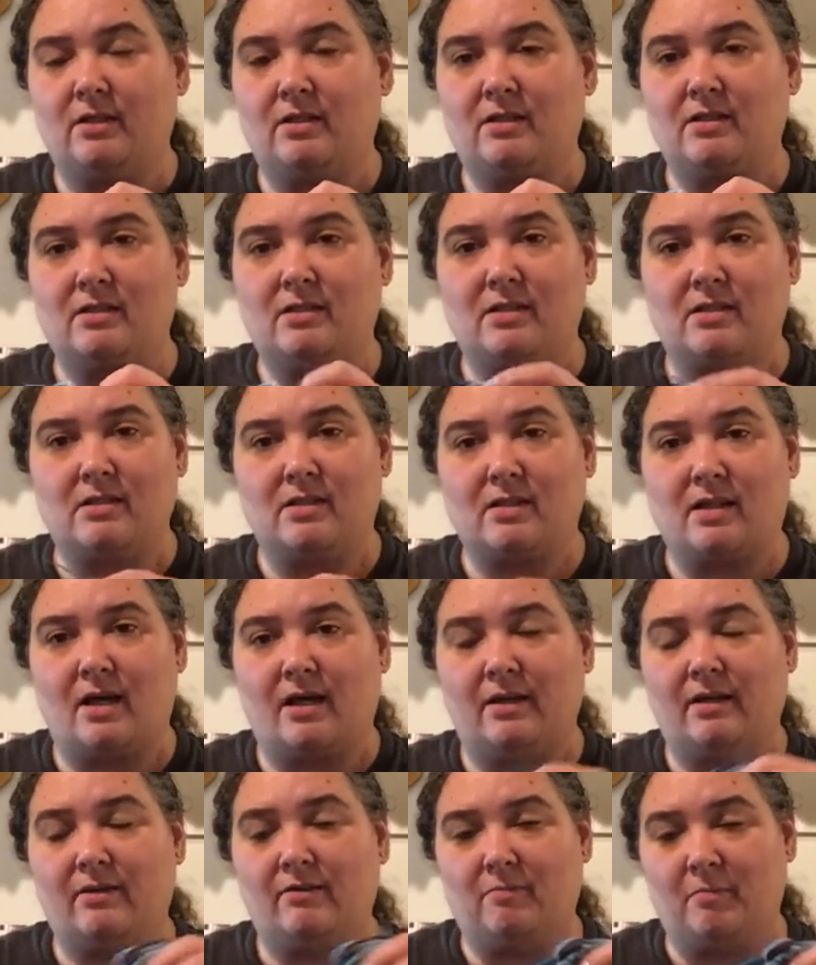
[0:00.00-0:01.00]
This is
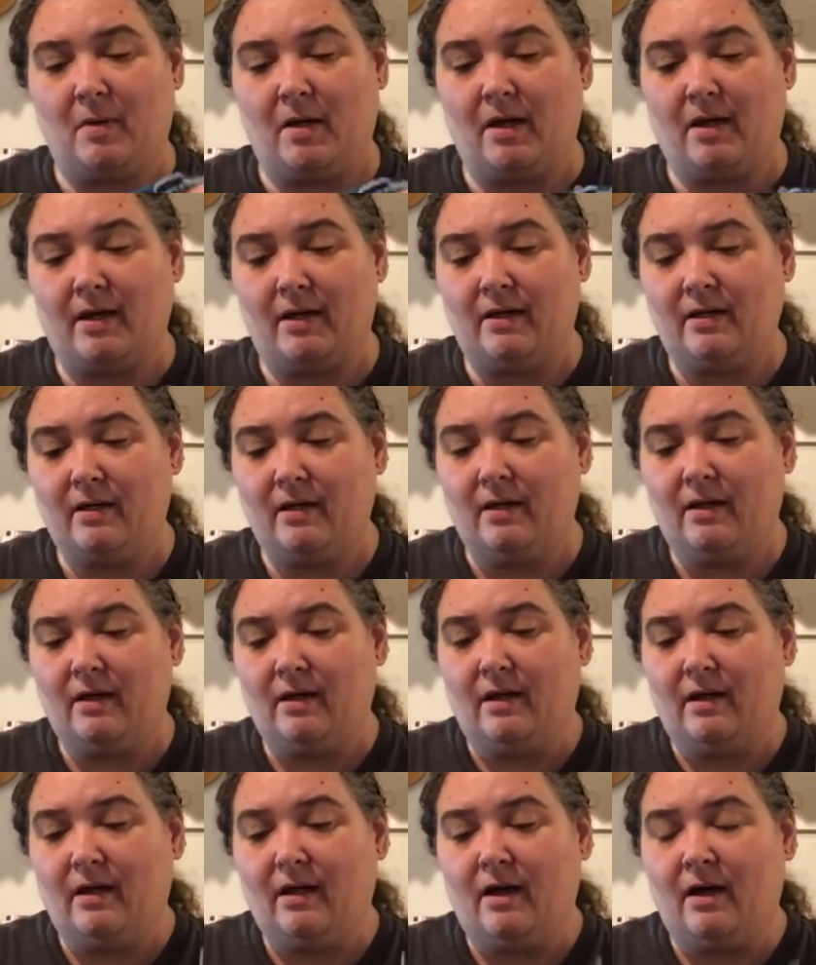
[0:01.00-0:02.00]
kind of my,
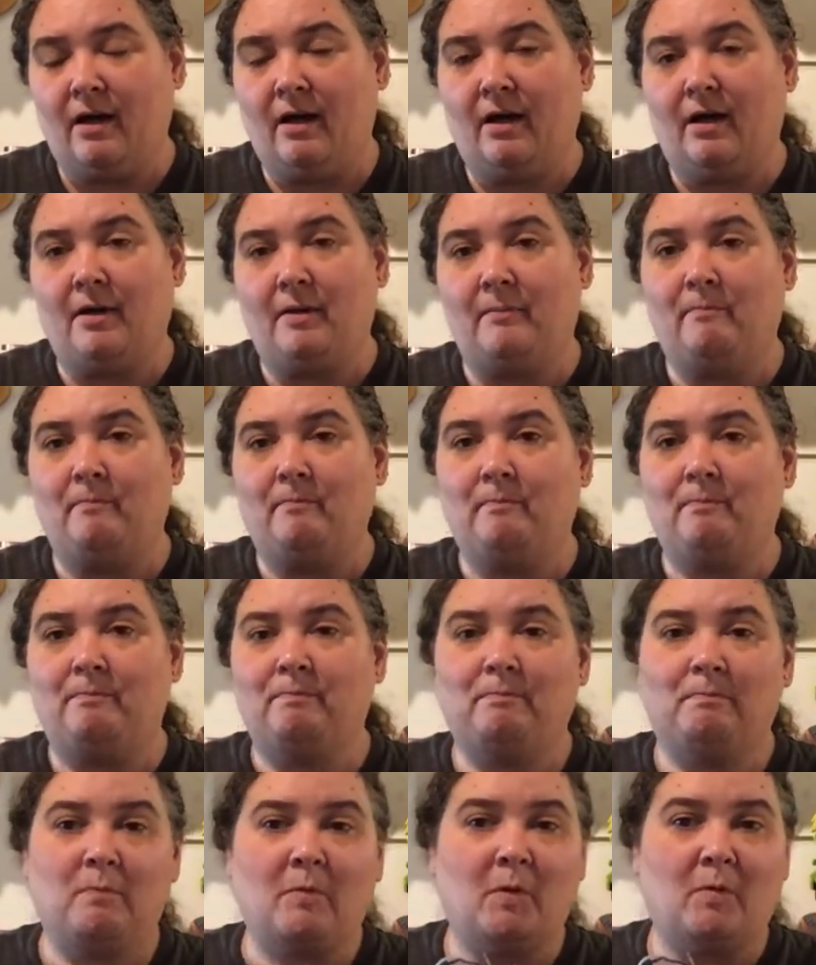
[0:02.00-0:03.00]

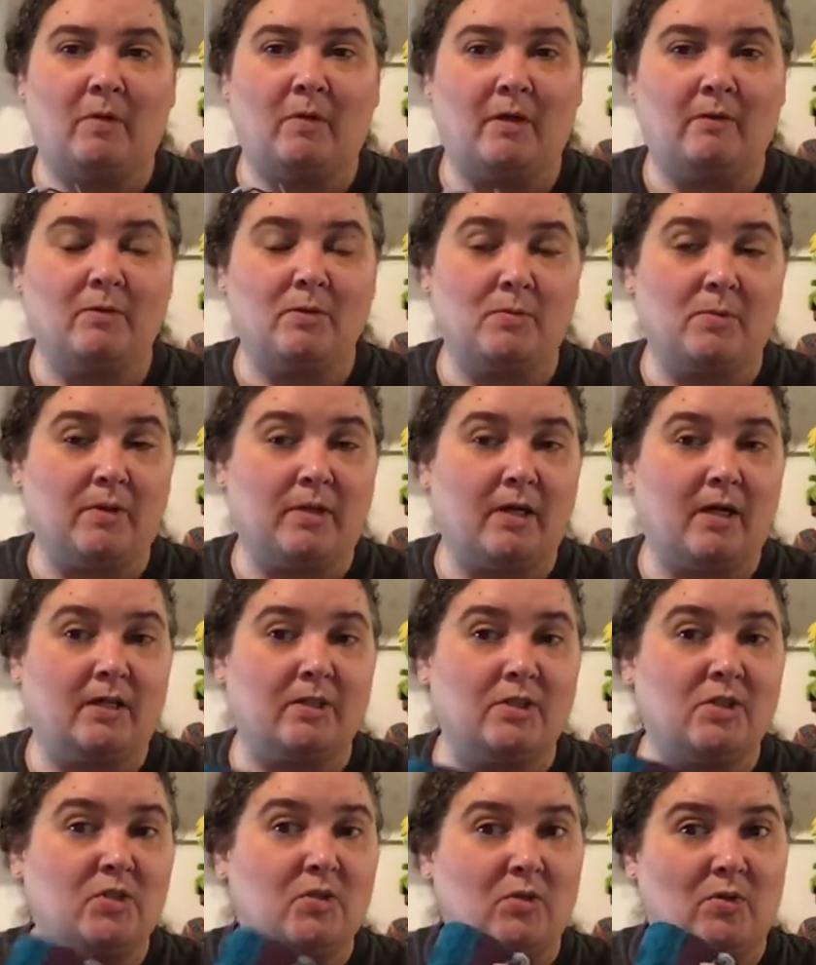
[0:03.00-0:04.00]
when I was working on
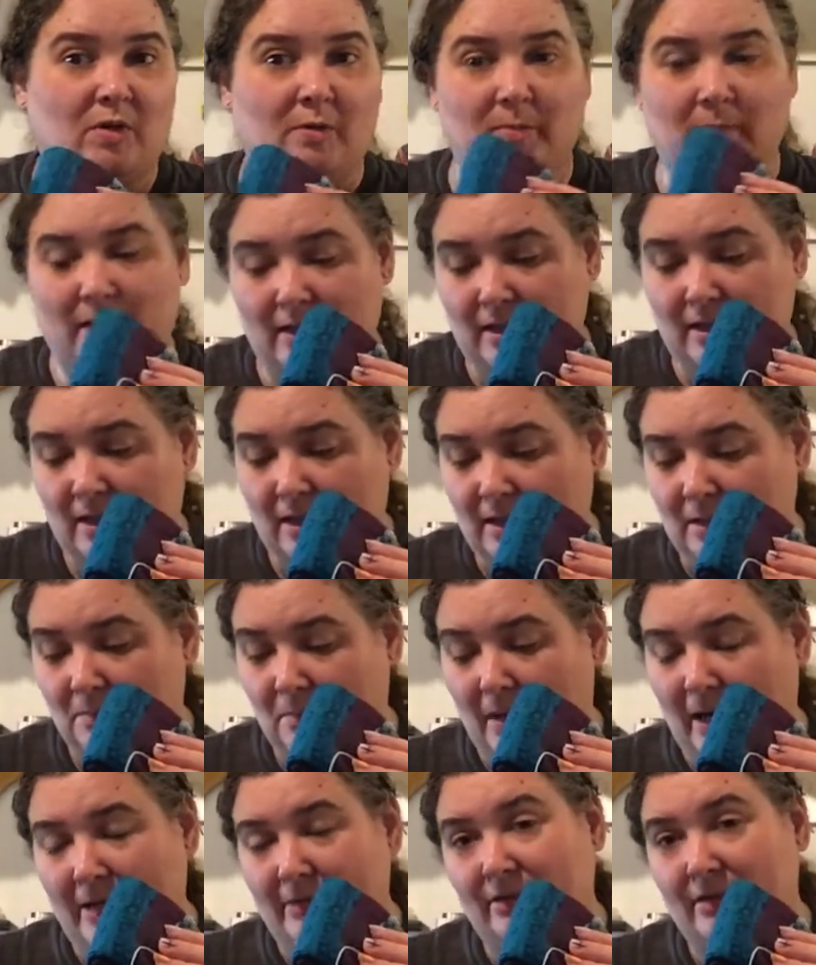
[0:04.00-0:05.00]
Storm and I needed
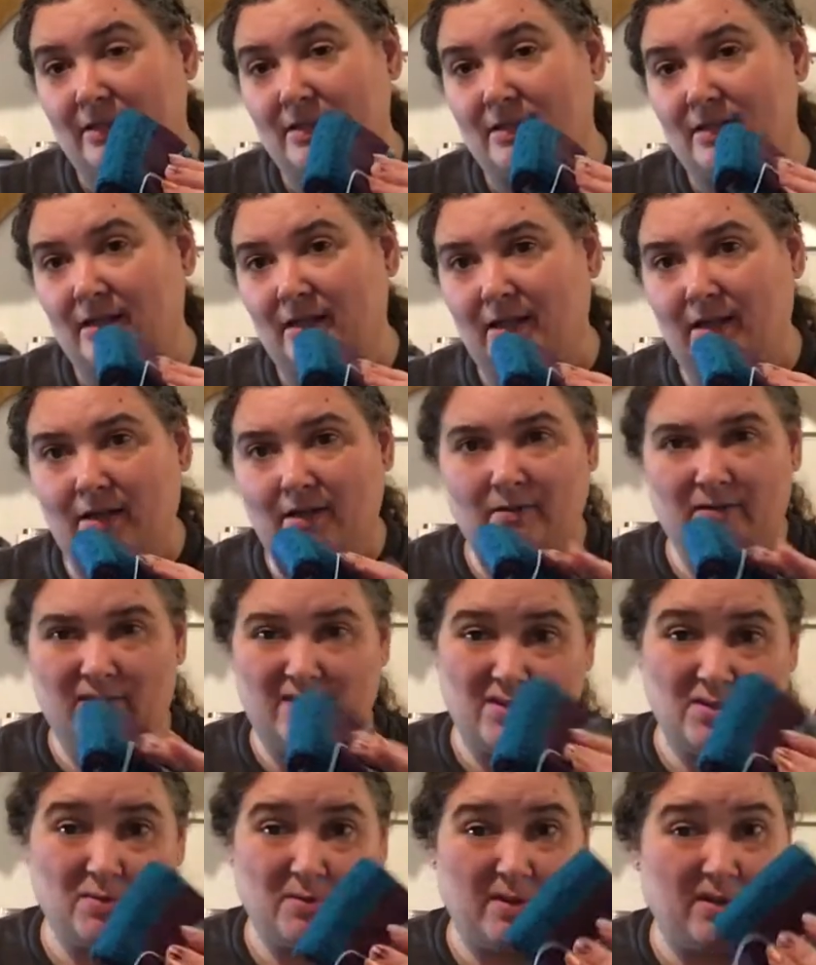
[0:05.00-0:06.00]
mindless knitting, the
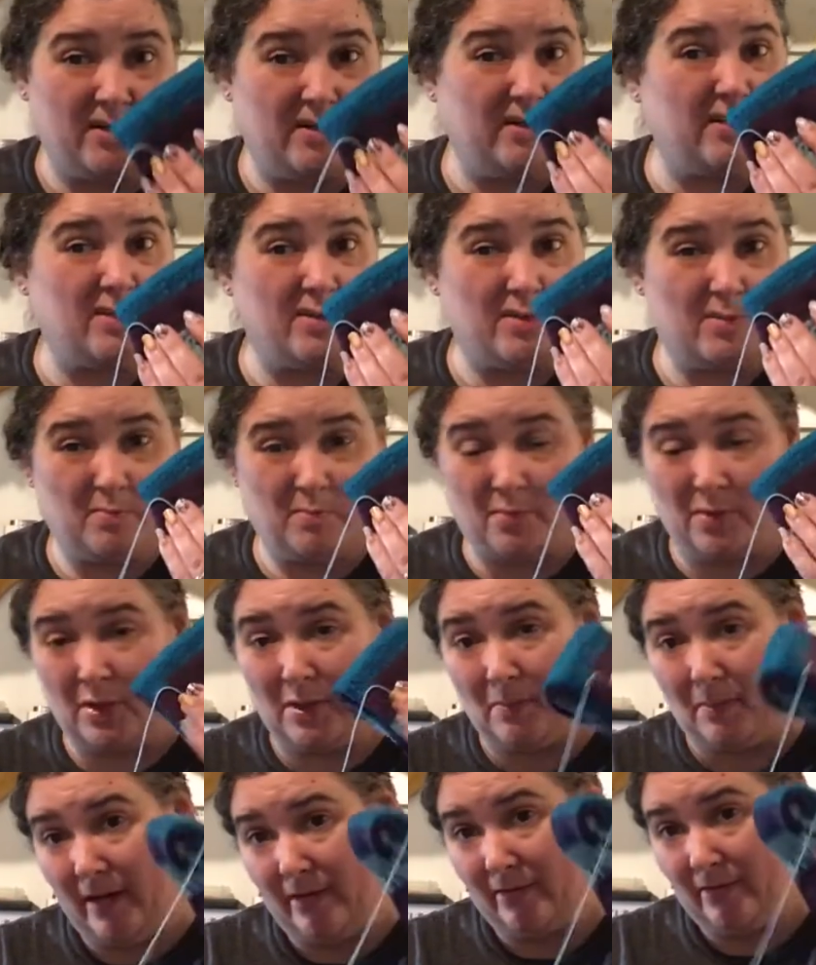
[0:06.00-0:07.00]
sweater is pretty
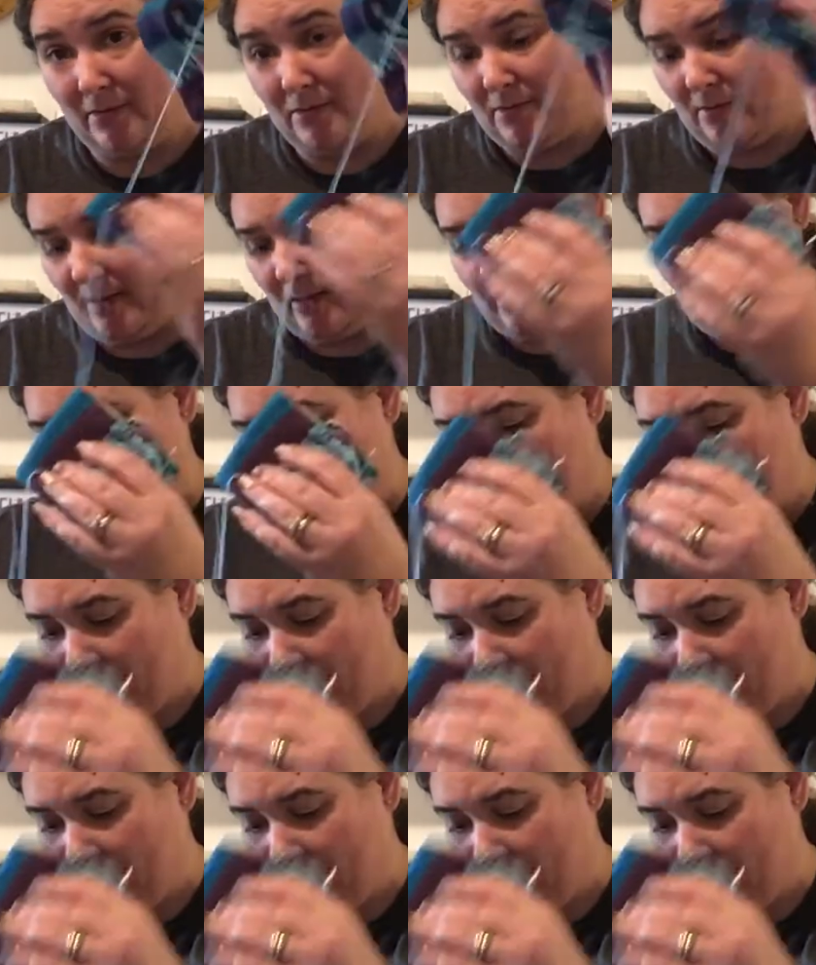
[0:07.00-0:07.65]
mindless right now.